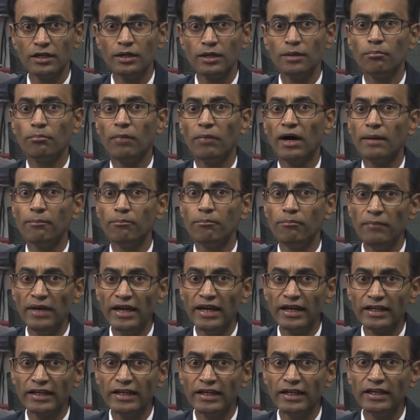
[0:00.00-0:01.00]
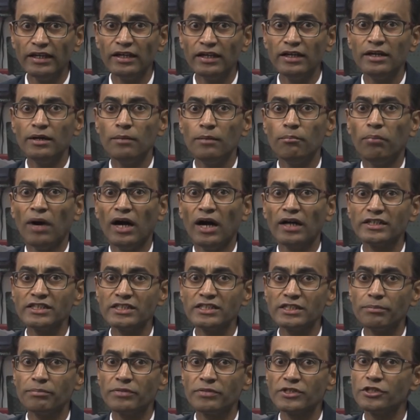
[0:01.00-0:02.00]
by making
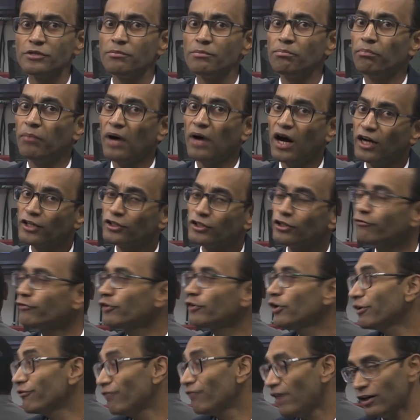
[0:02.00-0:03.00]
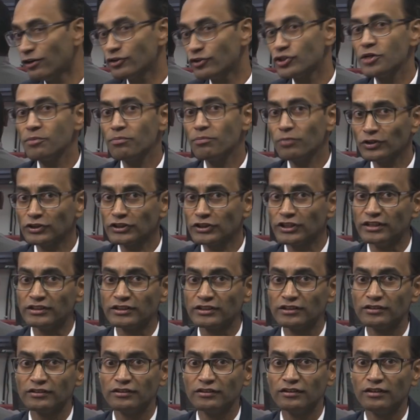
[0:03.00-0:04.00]
participation part of your evaluation process.
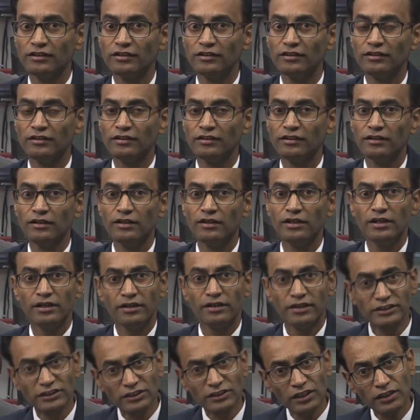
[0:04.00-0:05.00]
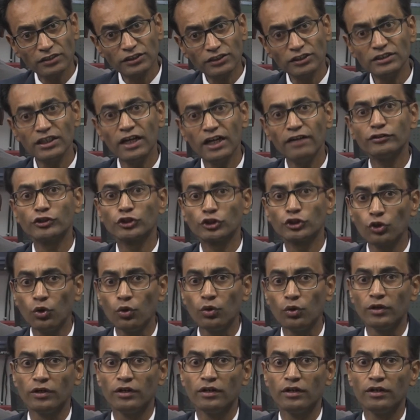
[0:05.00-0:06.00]
Researchers have
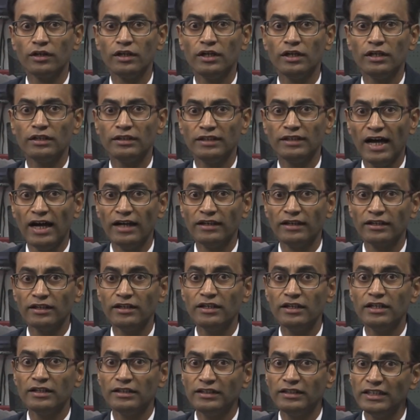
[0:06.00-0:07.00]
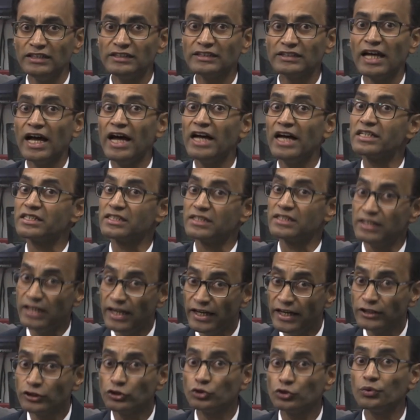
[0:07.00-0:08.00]
shown that this has
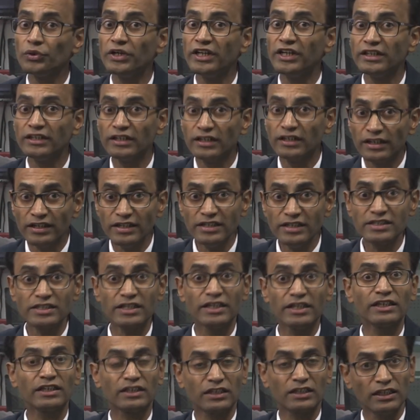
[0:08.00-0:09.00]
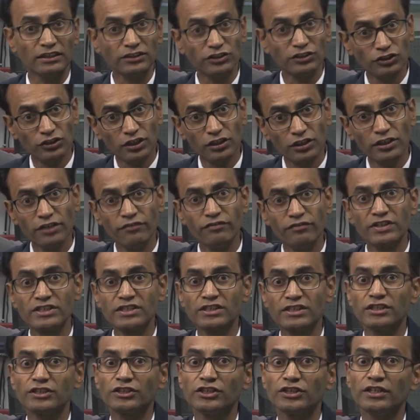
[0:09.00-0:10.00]
led to increase in constructive
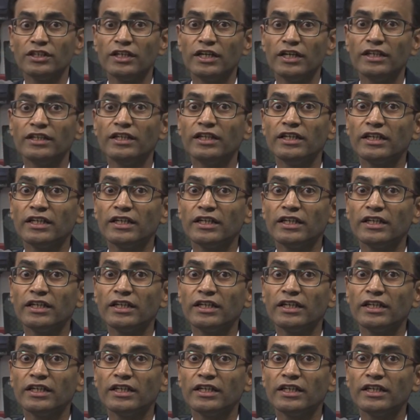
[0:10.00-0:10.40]
discussion in the